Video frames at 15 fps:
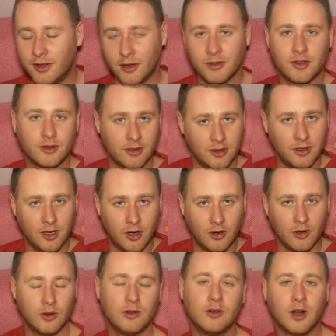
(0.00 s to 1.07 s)
Those are
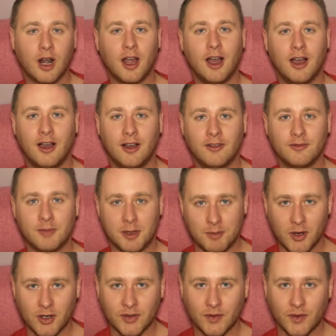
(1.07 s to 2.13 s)
all of my
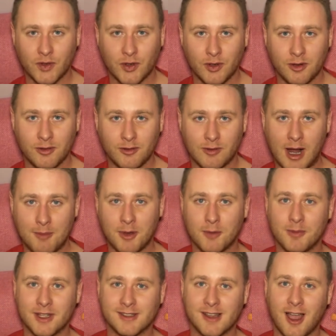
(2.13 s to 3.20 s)
books for a wrap
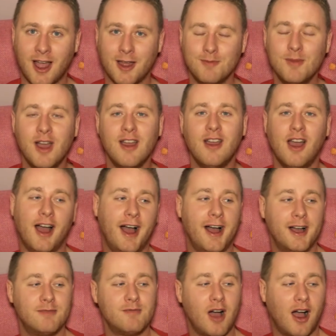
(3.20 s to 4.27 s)
up this time.
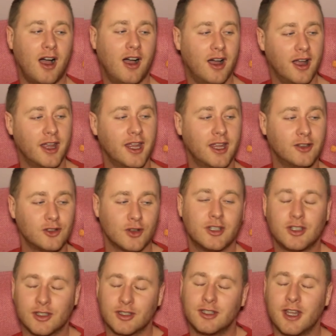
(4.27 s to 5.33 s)
I
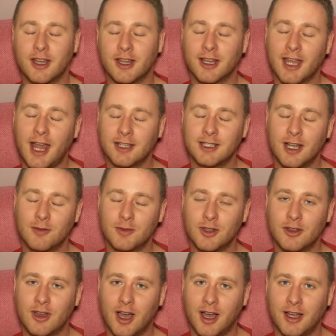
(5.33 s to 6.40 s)
enjoyed just catching up with
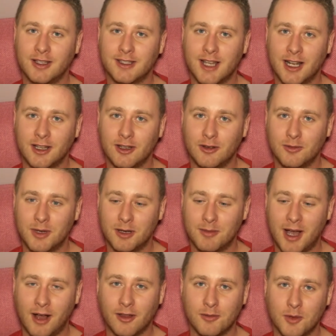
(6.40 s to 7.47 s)
you guys, telling you a bit
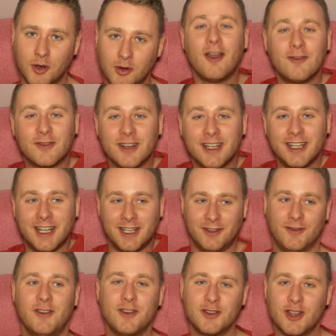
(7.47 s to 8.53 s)
about them all. Hopefully
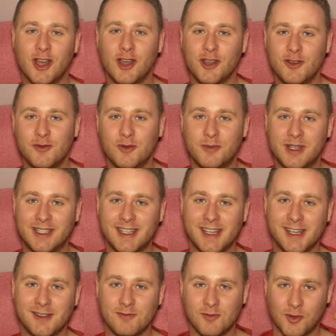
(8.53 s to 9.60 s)
in the future you will be
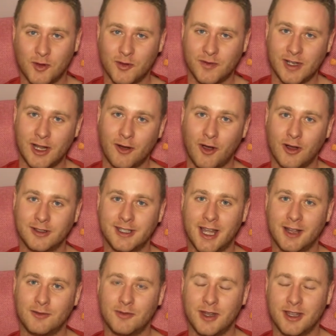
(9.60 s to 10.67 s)
seeing more video
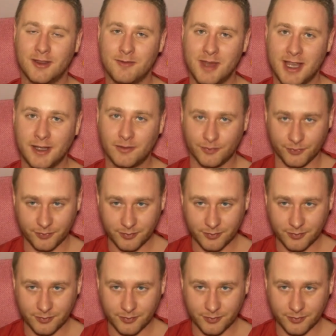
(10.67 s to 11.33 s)
content with me